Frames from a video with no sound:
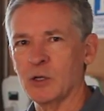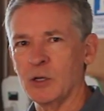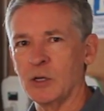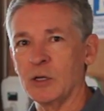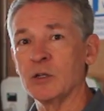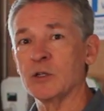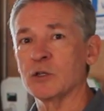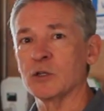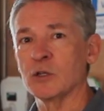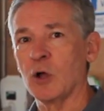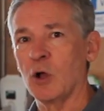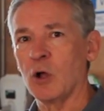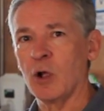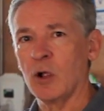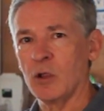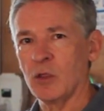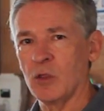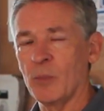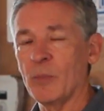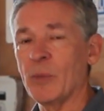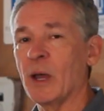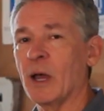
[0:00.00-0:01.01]
could install
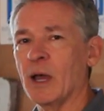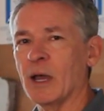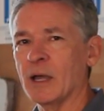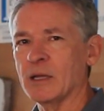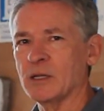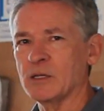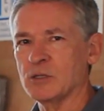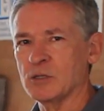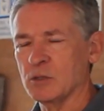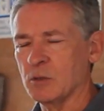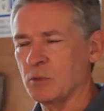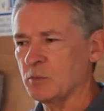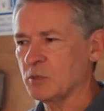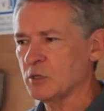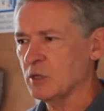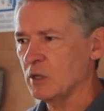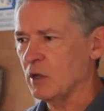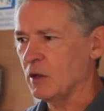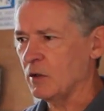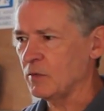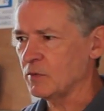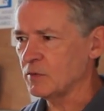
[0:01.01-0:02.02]
the package
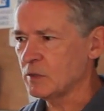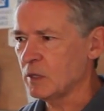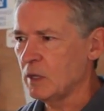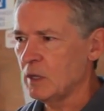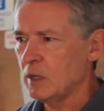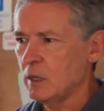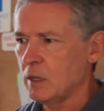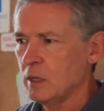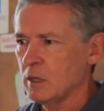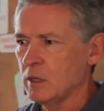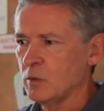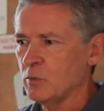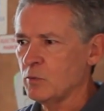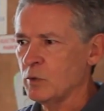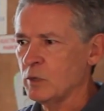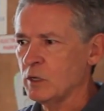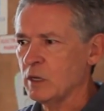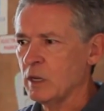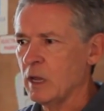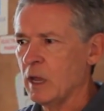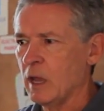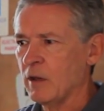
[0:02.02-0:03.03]
themselves. They
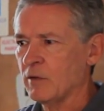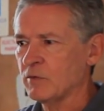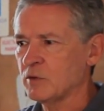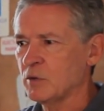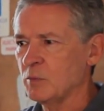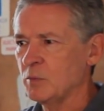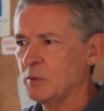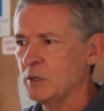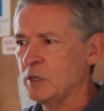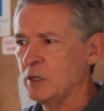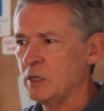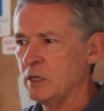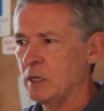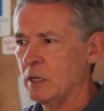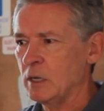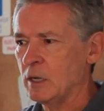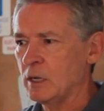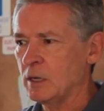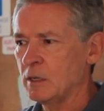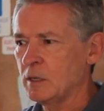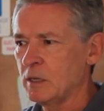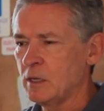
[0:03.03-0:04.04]
wouldn't have to be
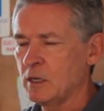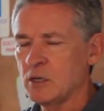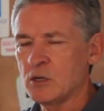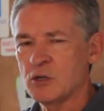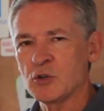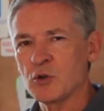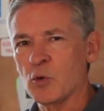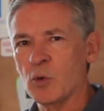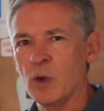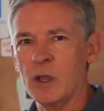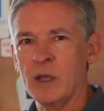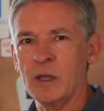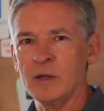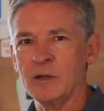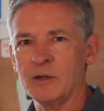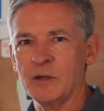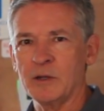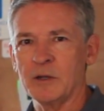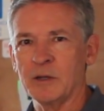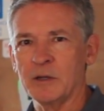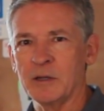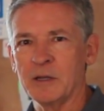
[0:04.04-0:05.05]
uh,
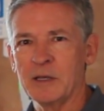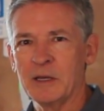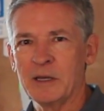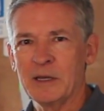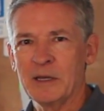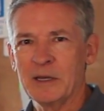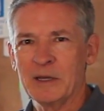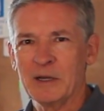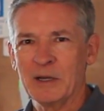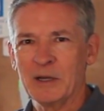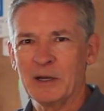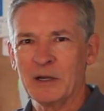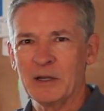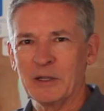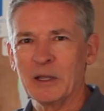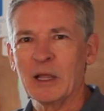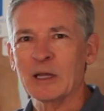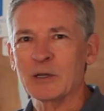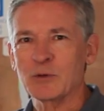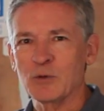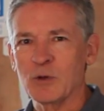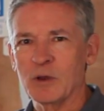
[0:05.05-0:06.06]
trained in uh,
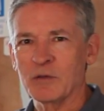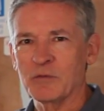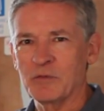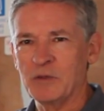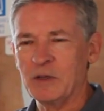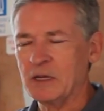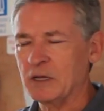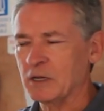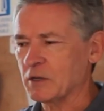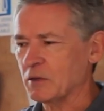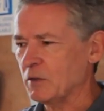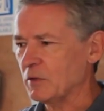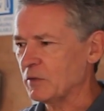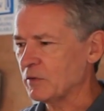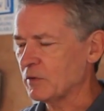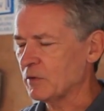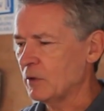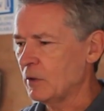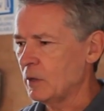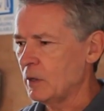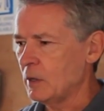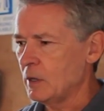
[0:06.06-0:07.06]
electric vehicles.